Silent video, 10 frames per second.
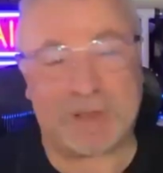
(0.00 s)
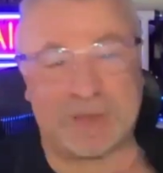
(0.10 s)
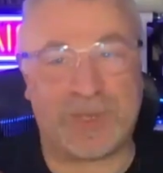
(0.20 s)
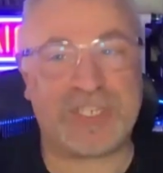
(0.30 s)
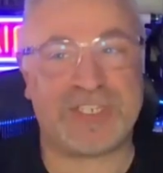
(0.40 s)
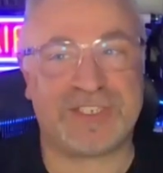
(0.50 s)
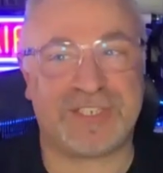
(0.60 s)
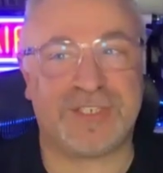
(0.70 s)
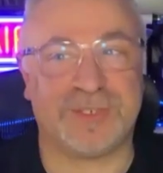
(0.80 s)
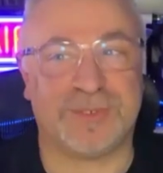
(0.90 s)
my question to
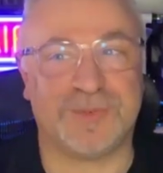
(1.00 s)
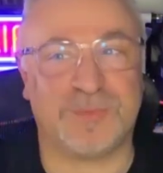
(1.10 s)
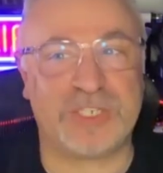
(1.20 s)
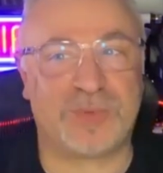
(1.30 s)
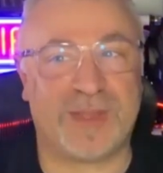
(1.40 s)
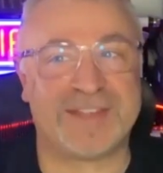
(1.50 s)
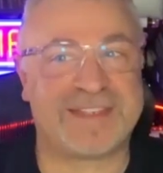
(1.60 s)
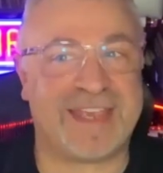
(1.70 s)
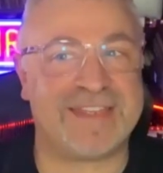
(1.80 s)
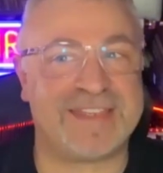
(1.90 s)
you. Which one
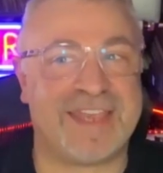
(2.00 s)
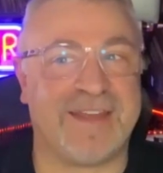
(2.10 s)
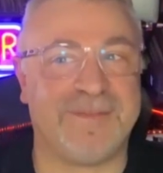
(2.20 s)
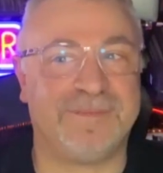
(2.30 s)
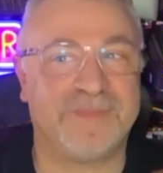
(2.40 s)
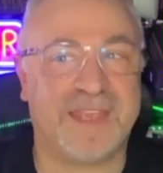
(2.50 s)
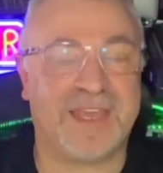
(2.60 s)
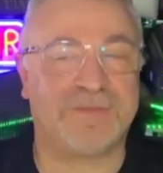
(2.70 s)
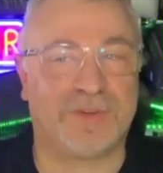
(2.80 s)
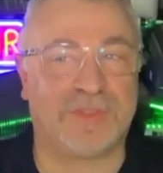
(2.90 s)
stands out?
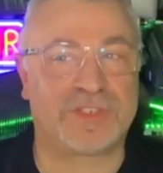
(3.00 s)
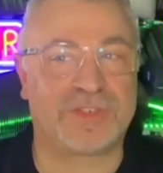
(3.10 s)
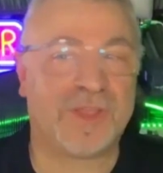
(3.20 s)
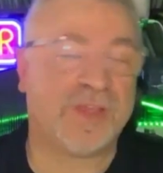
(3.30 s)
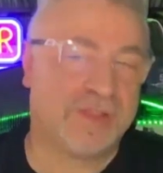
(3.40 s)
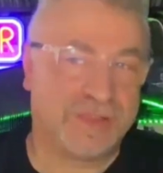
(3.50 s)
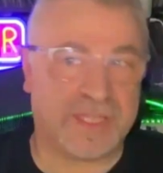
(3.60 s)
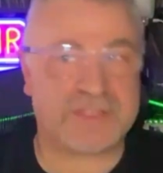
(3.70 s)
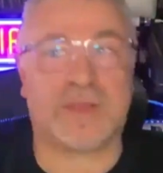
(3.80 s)
Out of all the, let's.